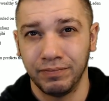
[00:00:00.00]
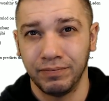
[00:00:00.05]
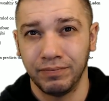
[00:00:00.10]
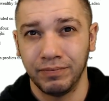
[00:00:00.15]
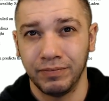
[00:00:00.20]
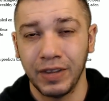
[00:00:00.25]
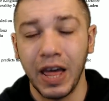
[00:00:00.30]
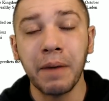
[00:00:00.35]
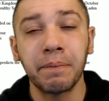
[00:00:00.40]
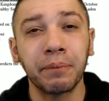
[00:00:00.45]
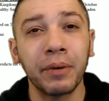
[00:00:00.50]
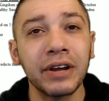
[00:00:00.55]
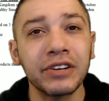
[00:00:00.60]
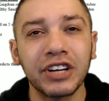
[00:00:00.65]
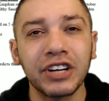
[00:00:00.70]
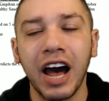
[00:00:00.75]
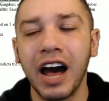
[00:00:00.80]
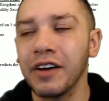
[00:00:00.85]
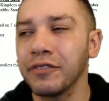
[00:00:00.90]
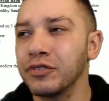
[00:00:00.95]
That press
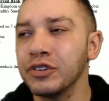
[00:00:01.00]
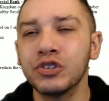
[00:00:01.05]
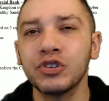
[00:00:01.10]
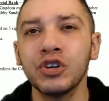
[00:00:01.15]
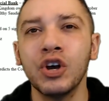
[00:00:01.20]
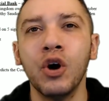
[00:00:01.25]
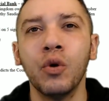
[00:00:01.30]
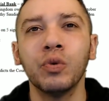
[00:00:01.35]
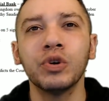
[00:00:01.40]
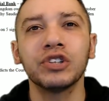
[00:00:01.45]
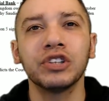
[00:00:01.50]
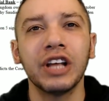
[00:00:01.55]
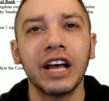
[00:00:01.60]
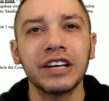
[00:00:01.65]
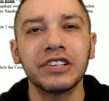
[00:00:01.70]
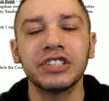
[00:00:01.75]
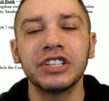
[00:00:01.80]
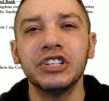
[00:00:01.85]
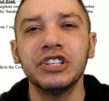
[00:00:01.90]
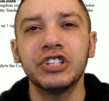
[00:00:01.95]
conference was less
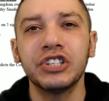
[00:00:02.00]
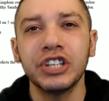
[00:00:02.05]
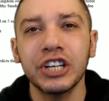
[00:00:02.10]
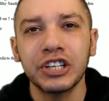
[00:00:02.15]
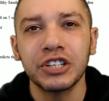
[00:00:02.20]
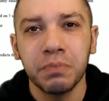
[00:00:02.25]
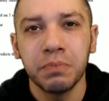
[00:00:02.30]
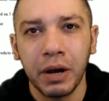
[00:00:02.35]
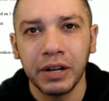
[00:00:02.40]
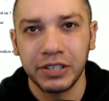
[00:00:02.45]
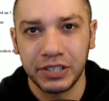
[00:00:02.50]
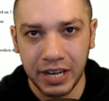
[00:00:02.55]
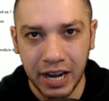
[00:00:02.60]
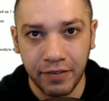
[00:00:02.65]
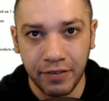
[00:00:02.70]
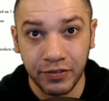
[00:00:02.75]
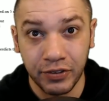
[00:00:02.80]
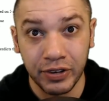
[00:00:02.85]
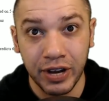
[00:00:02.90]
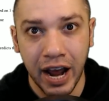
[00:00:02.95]
than 6 months
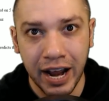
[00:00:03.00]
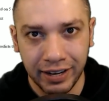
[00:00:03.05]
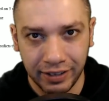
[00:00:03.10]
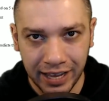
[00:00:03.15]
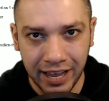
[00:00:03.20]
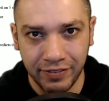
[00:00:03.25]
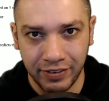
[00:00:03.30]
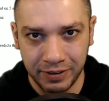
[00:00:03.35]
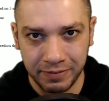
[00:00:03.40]
after 9/11.